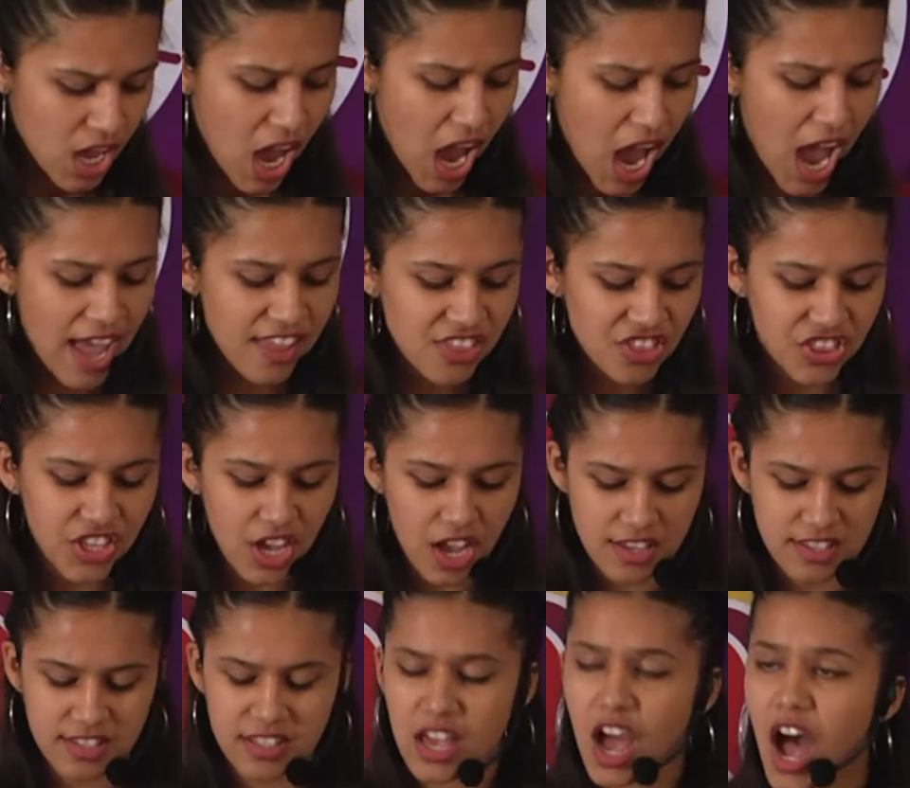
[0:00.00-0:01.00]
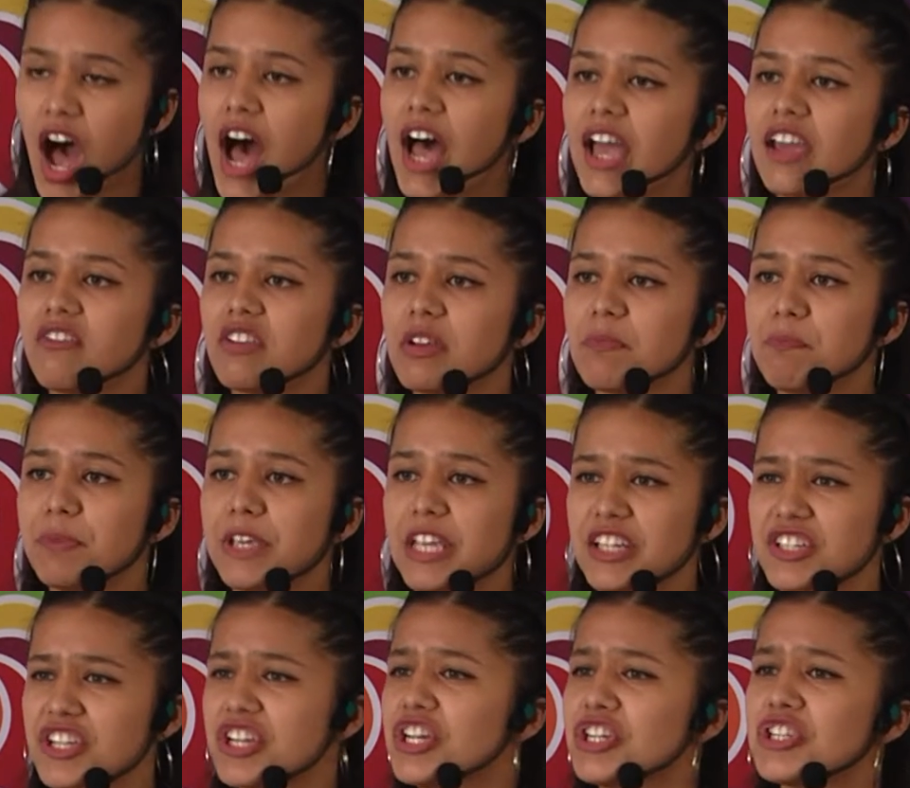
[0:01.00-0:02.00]
And thus, I
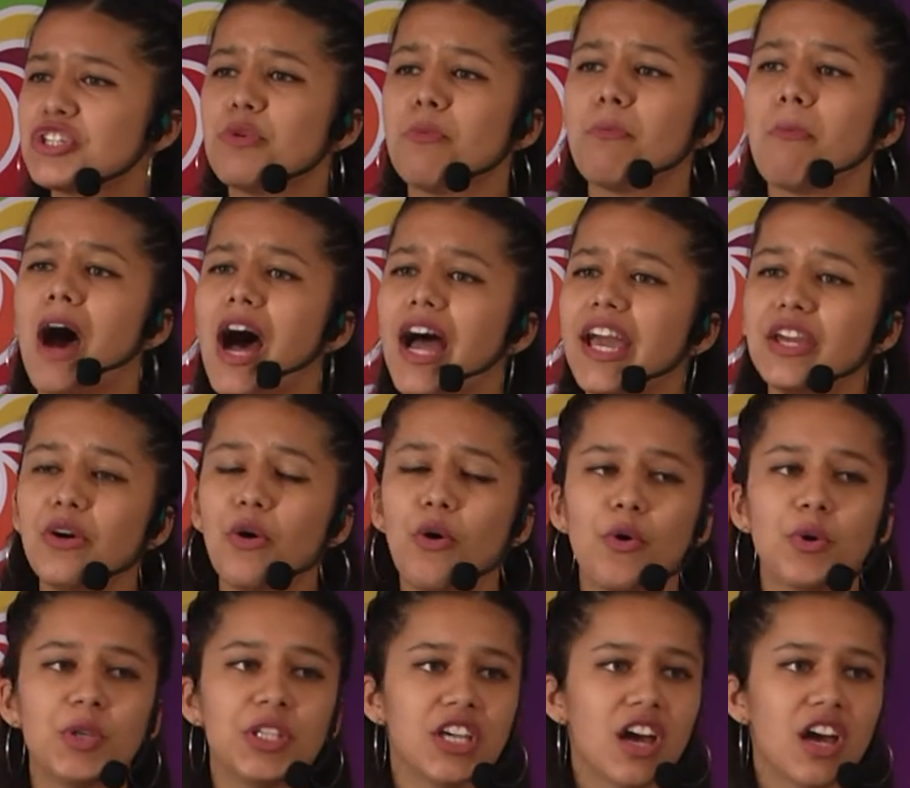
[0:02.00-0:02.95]
repeat to my own